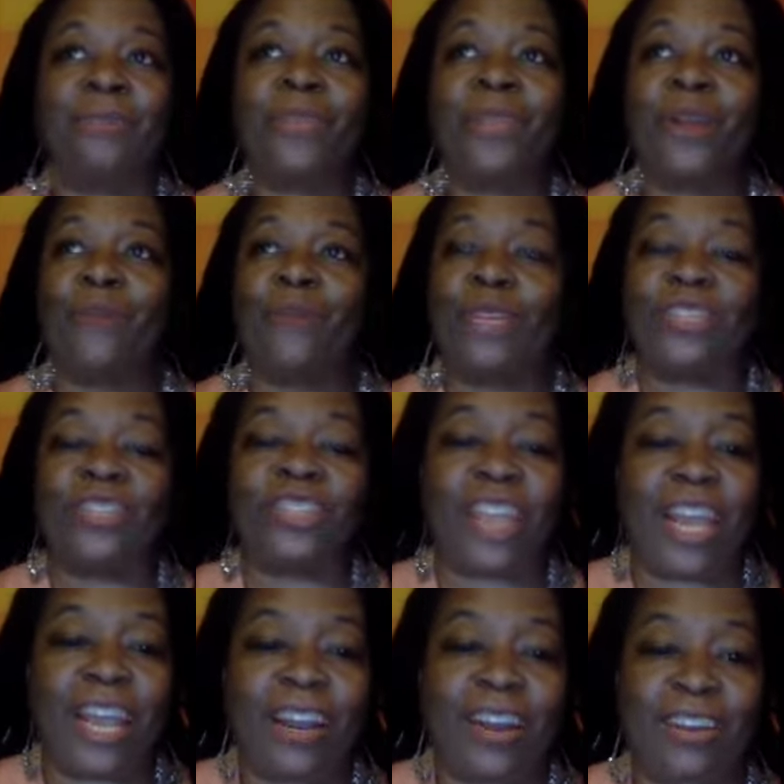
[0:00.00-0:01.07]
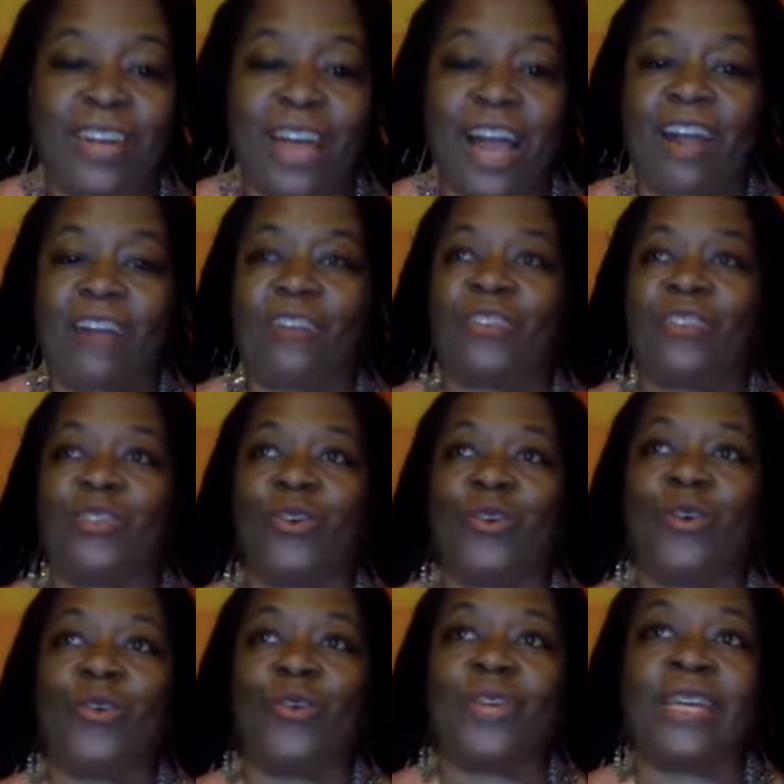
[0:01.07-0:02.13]
Mm. We shared our
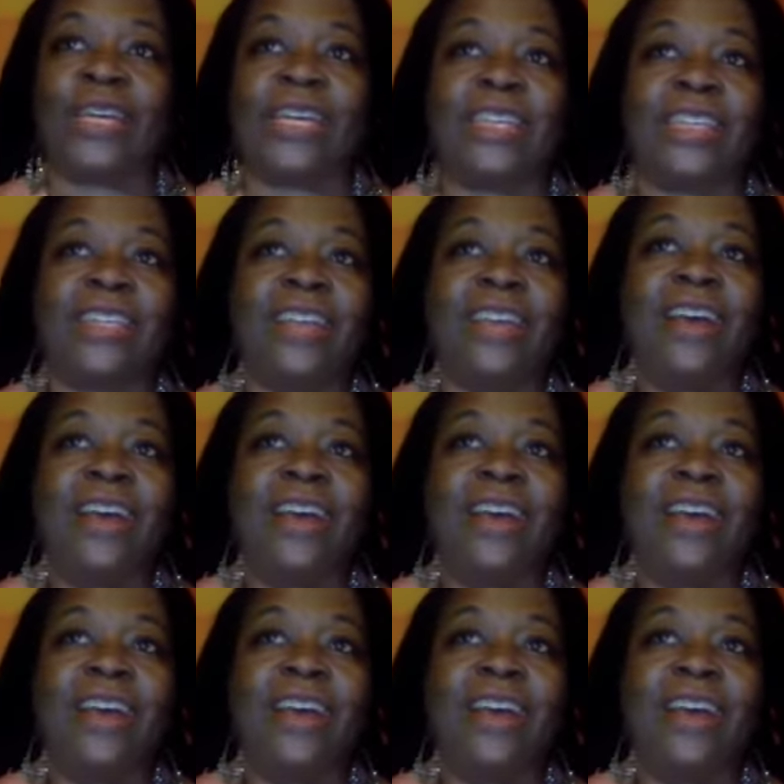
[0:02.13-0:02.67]
stories.